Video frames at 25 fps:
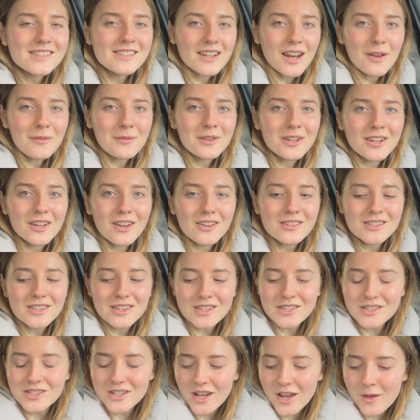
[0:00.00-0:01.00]
now I'm going to go to the
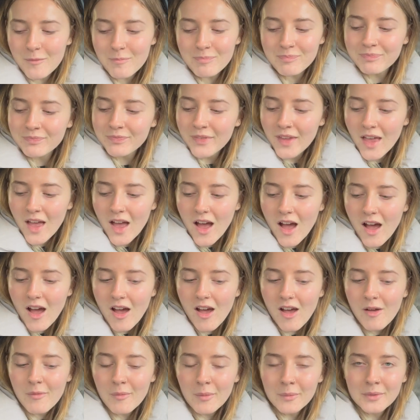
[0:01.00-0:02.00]
gym.
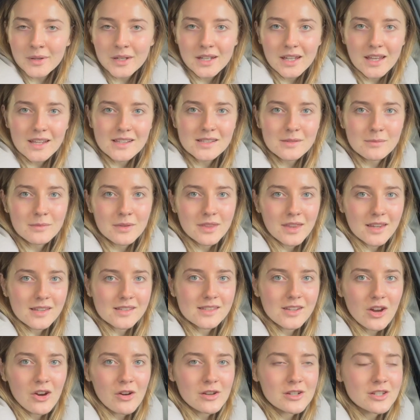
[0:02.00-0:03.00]
I'm going to get some of that
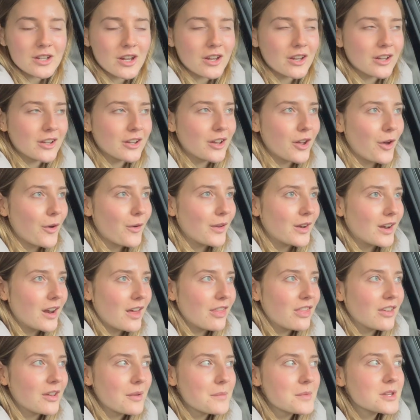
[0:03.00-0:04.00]
serotonin going. I
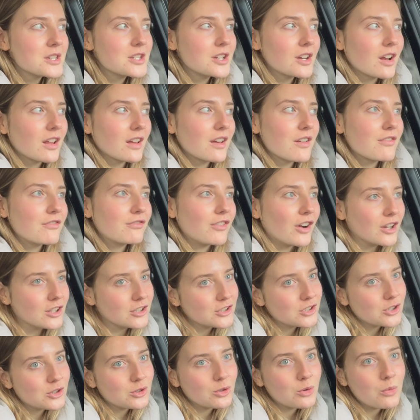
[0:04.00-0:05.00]
think I'm going to do like a
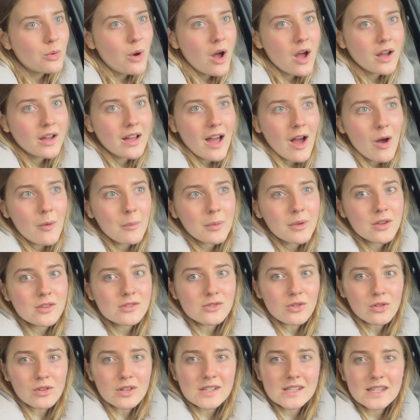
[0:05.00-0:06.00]
functional workout, because
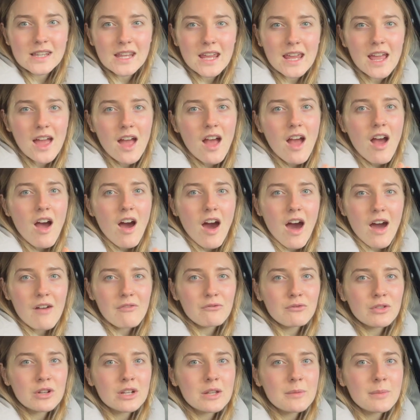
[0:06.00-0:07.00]
honestly I haven't
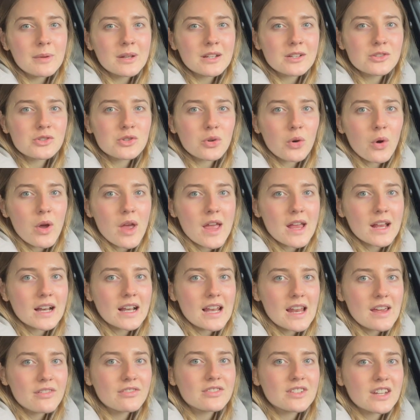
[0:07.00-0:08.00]
really been enjoying
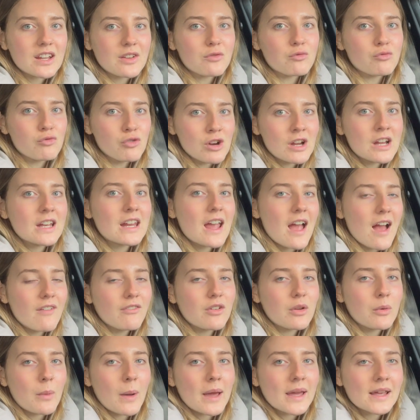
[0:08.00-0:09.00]
lifting really
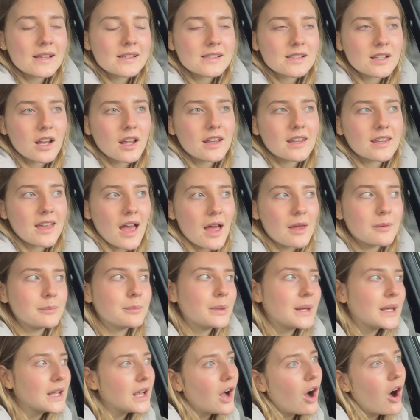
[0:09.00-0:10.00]
heavy weights, like getting
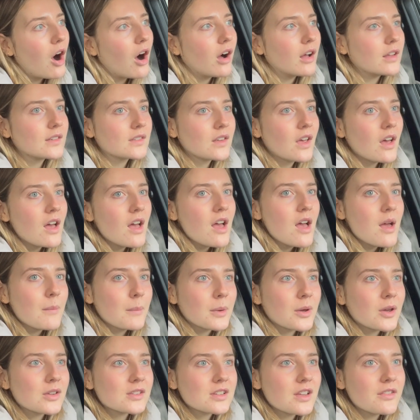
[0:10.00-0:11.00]
PRs,
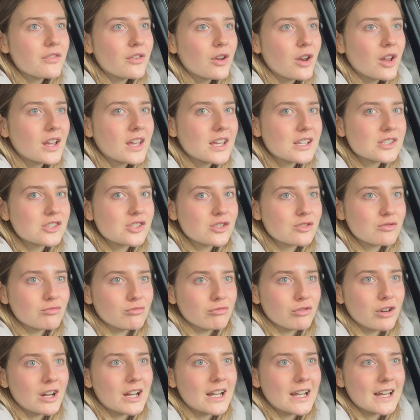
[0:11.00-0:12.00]
because I feel like it's just
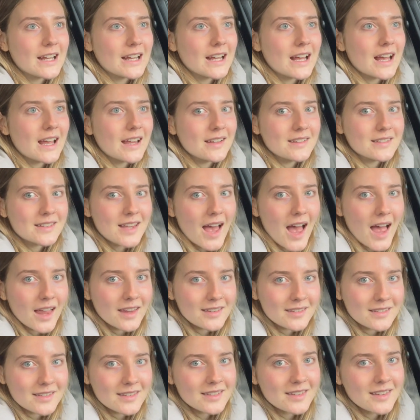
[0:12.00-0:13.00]
really
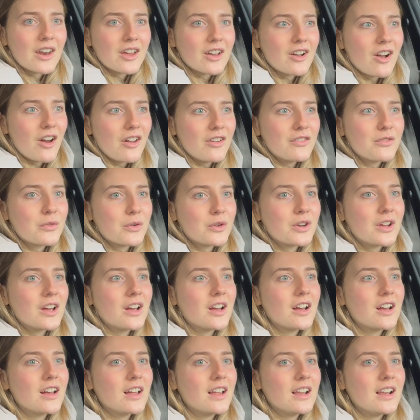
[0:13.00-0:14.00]
intense. I kind of want
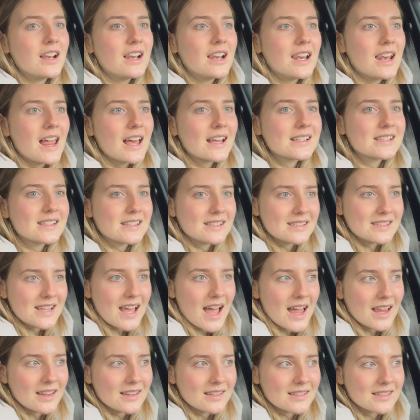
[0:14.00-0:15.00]
a less
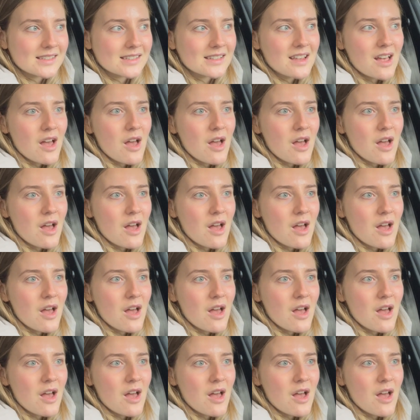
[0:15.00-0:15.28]
intense,